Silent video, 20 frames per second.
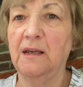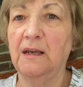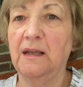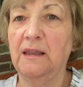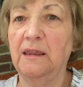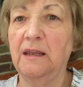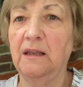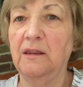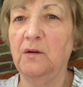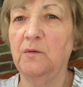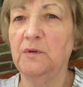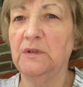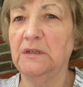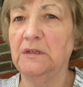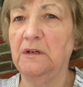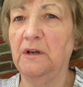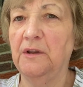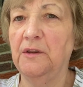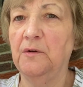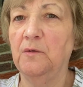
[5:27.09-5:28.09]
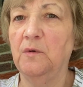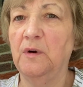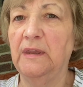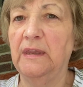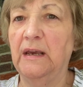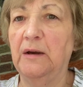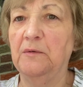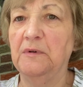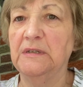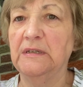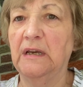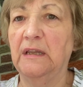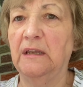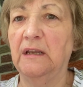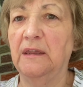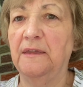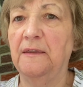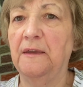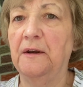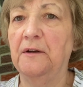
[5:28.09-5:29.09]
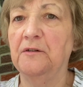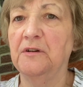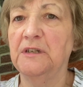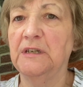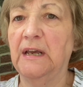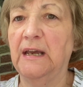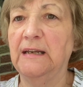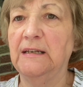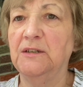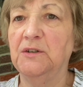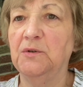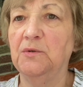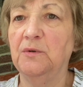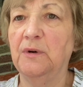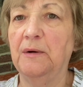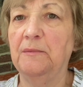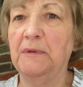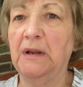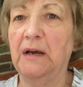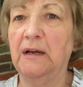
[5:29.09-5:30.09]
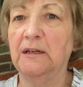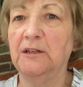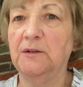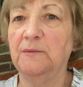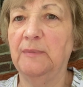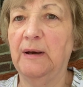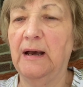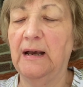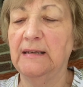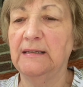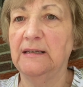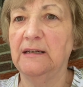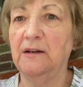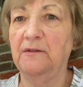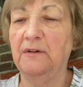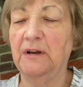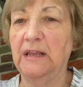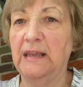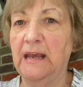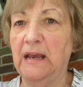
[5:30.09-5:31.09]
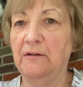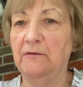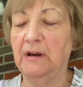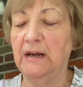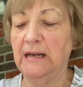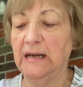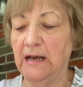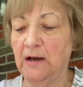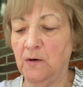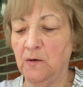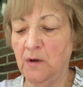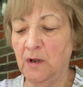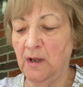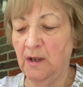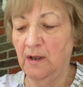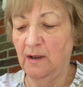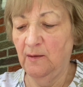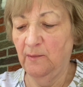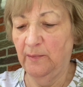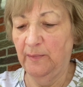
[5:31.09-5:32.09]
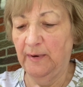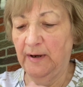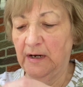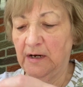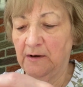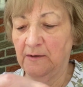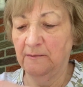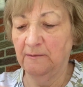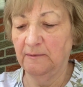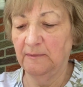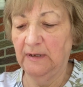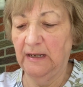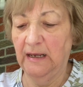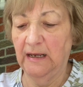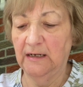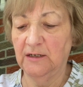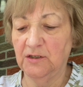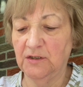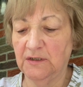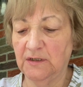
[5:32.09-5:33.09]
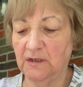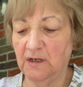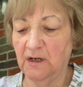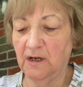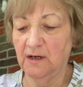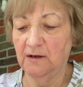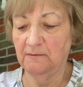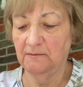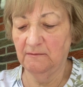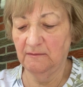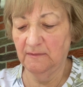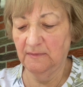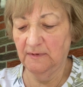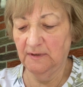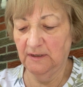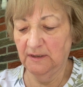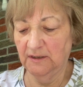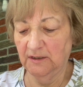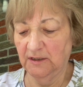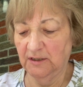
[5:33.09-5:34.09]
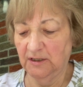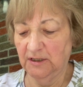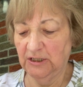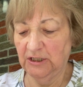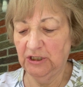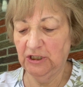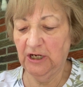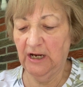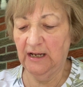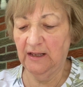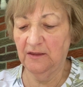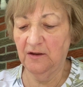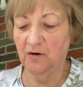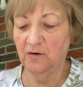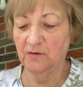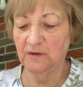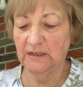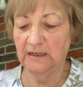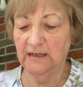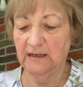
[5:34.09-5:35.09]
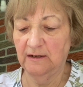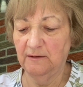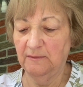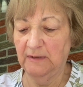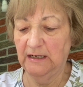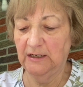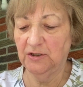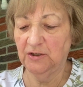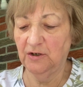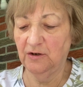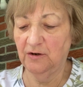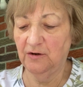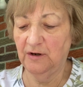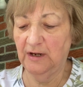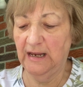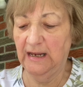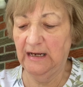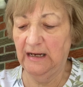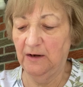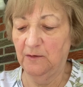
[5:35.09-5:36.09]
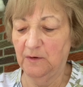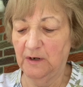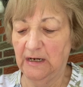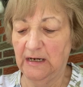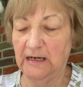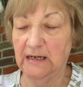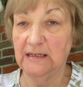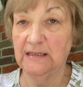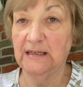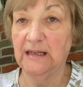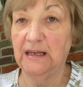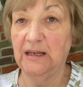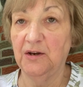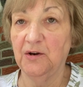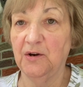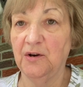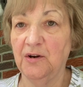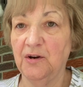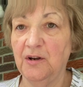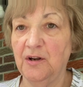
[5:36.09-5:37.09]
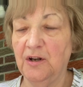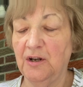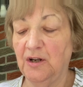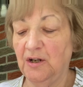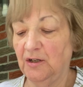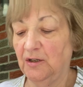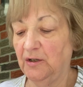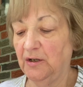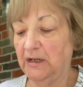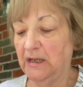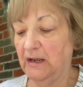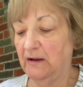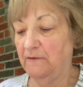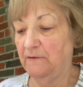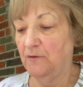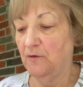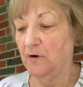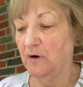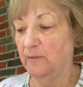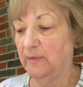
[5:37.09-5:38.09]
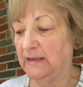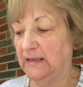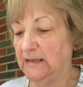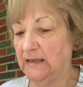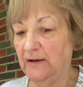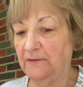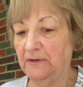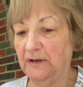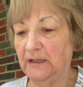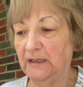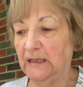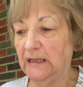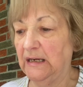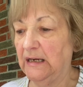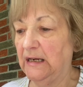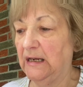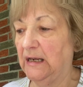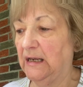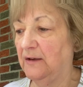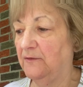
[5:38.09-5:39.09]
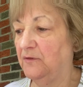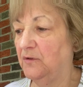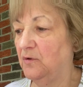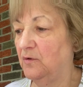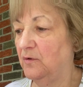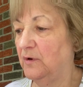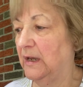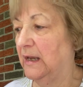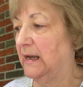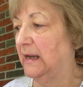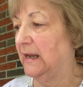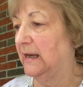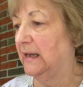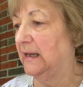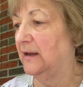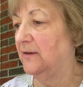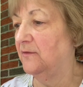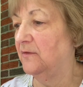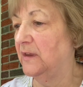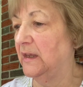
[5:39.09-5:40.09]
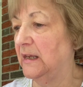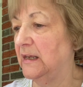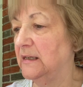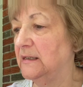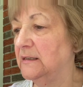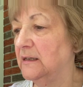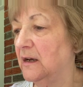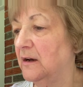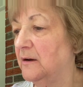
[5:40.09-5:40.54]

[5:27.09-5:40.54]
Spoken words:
think there was another one that was on the thinner side too. I'm not positive on that right now. But yeah, just check those and make sure you're getting what it is that you're looking for. But definitely, if you get any of these